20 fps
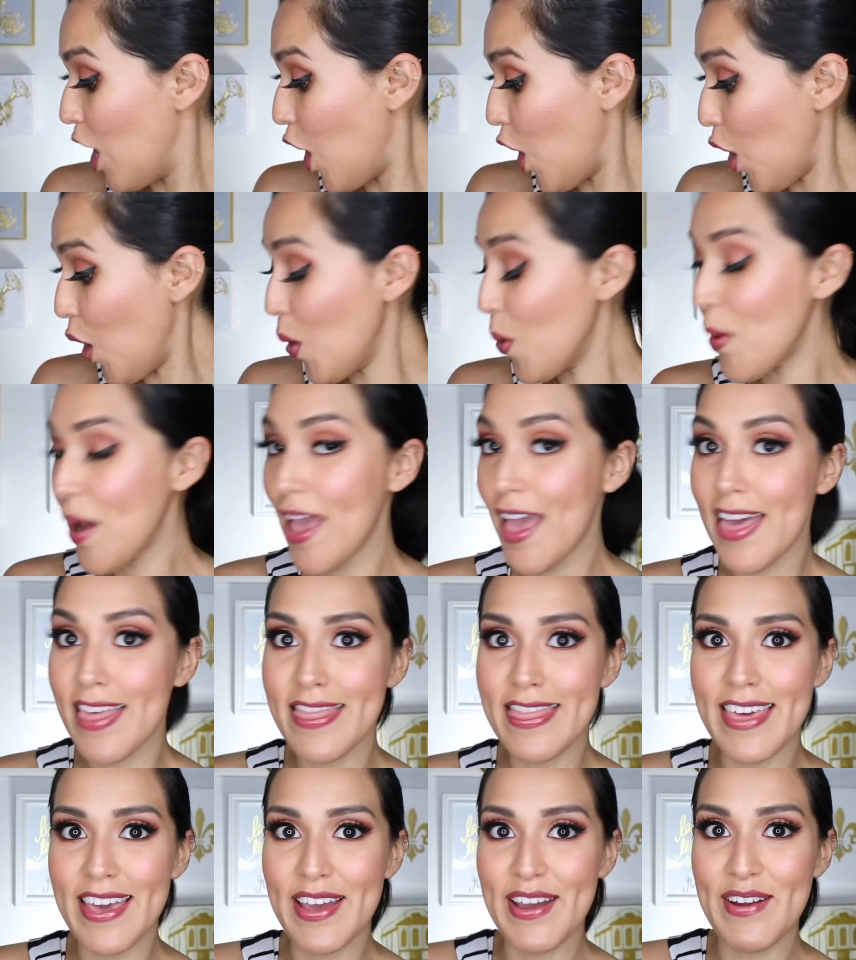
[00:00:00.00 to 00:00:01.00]
Oh,
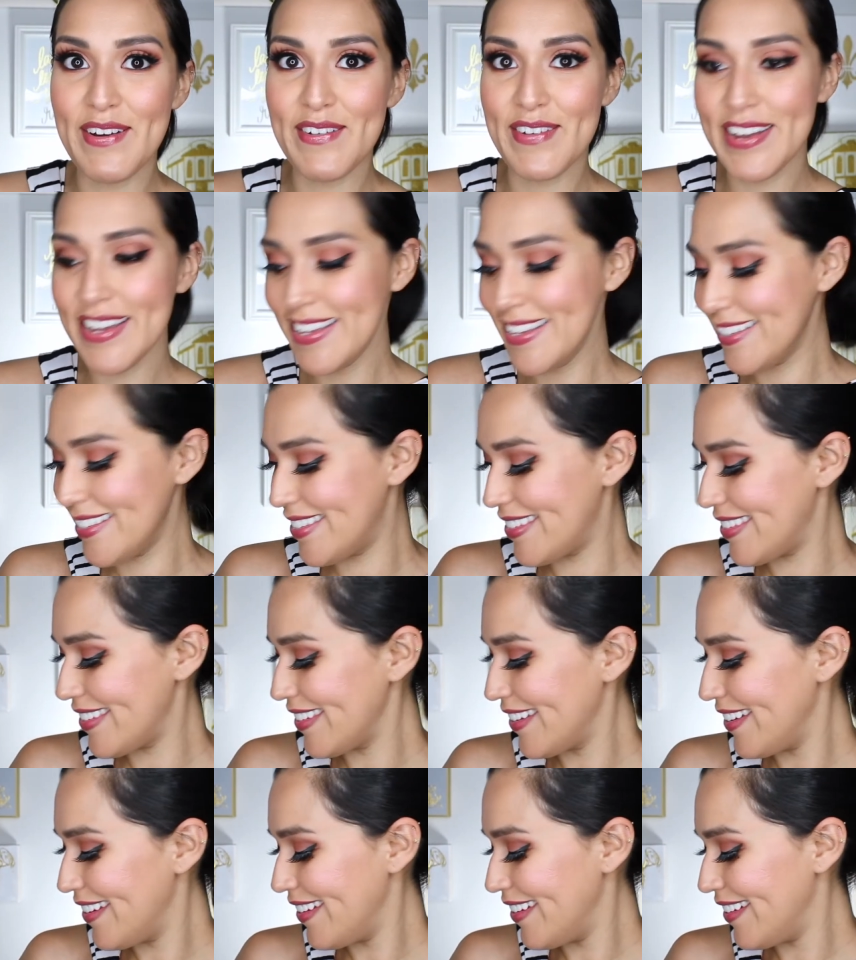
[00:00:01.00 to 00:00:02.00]
and there is
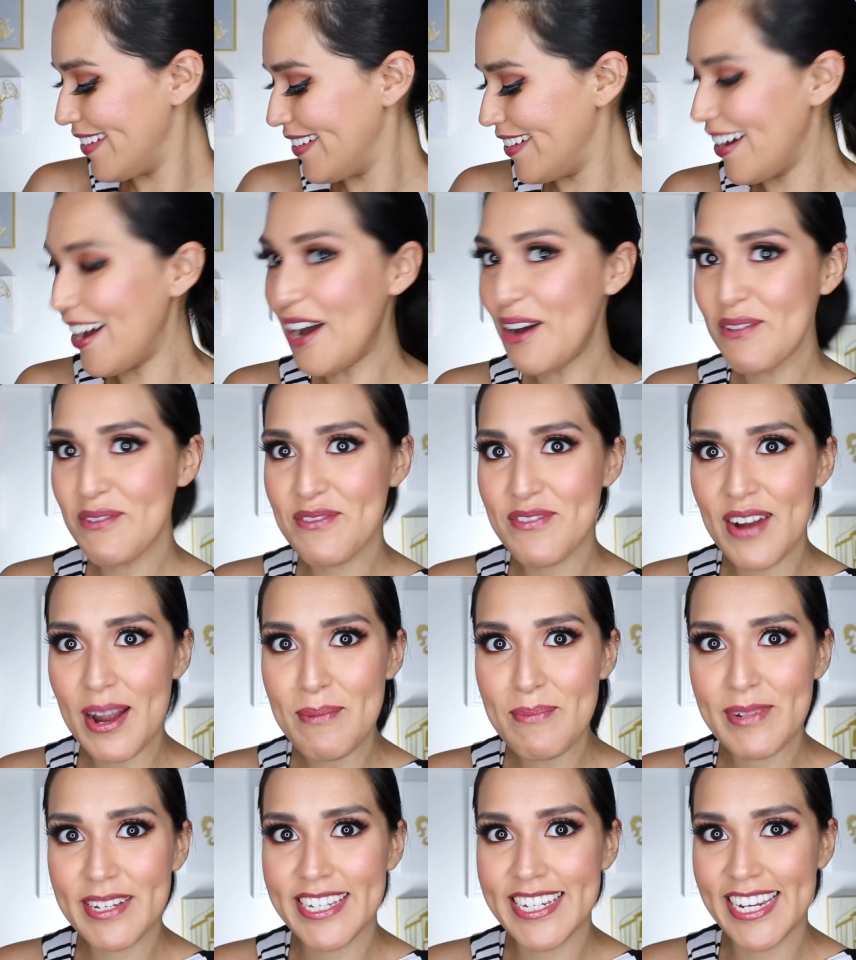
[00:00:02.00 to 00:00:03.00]
a
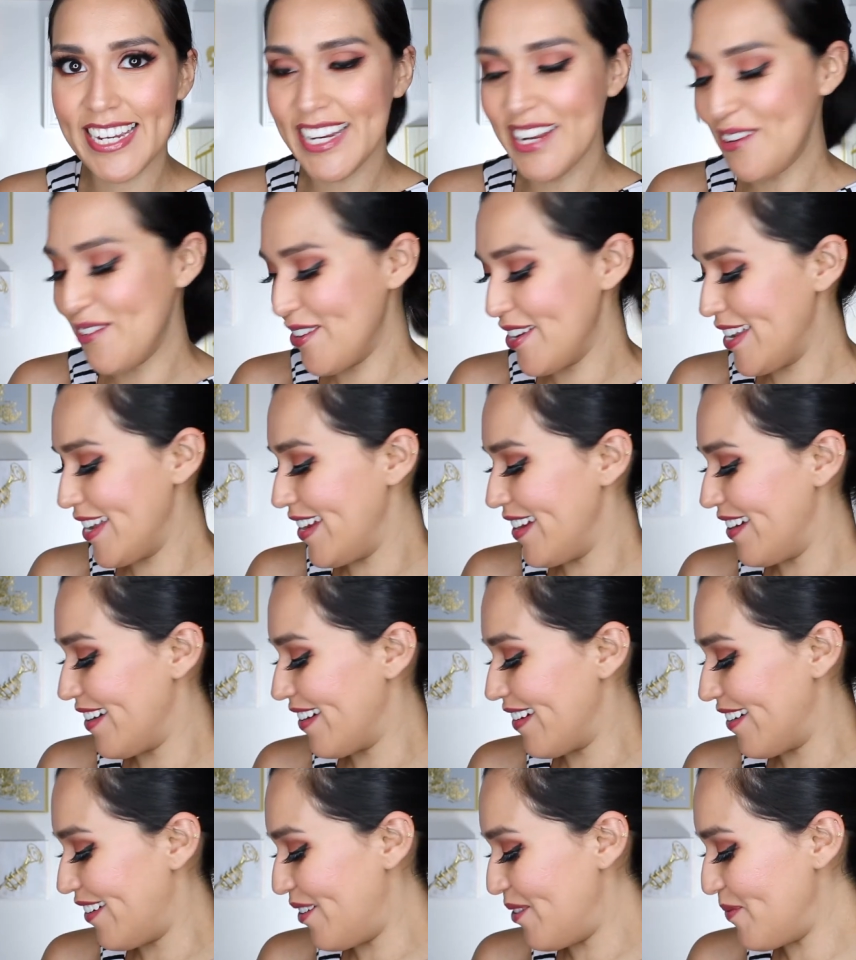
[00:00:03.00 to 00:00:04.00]
Frappuccino in
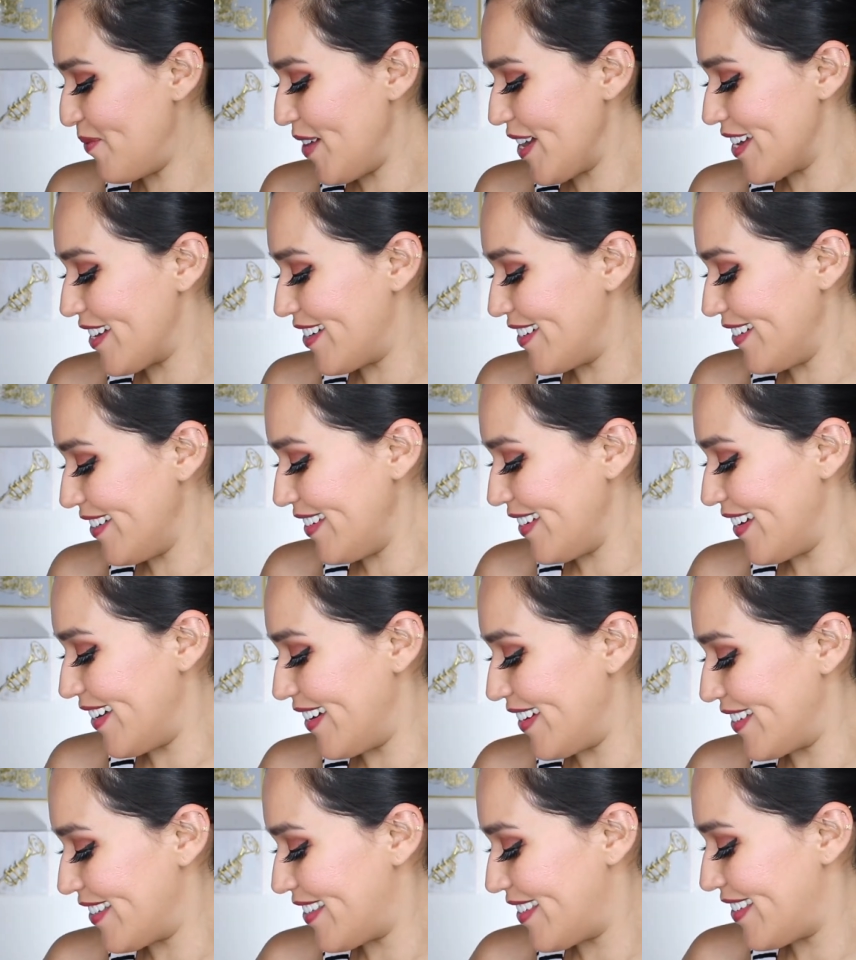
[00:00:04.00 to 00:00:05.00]
here. Oh my
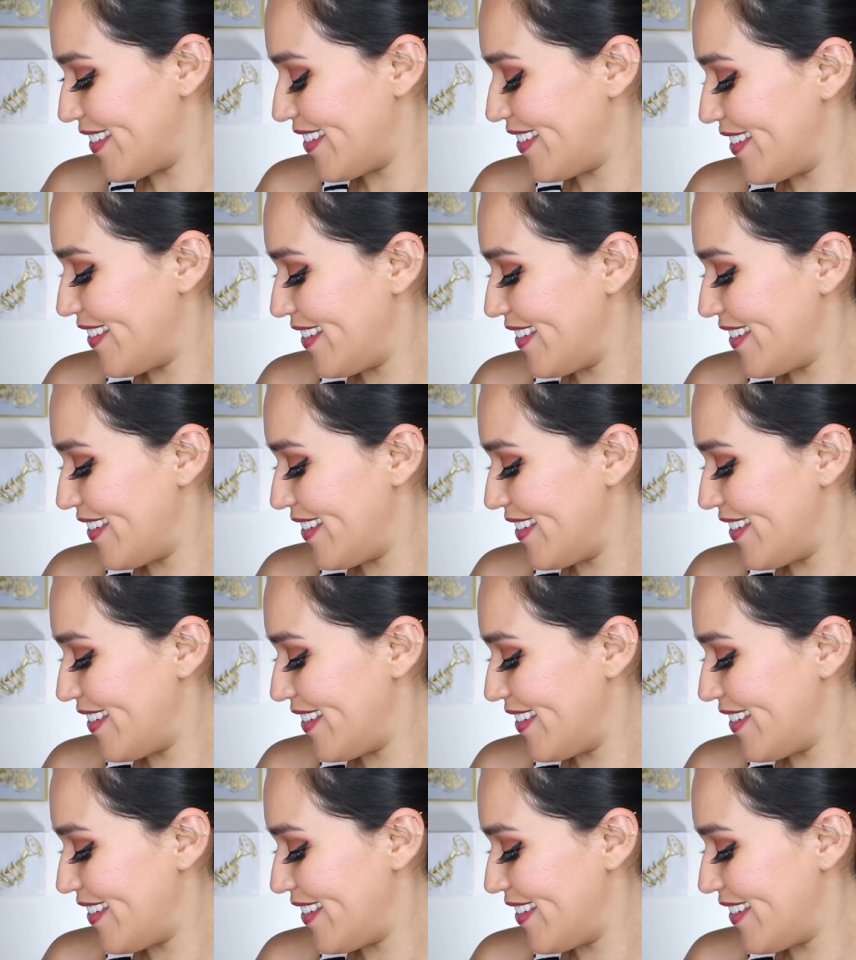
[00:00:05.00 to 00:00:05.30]
goodness.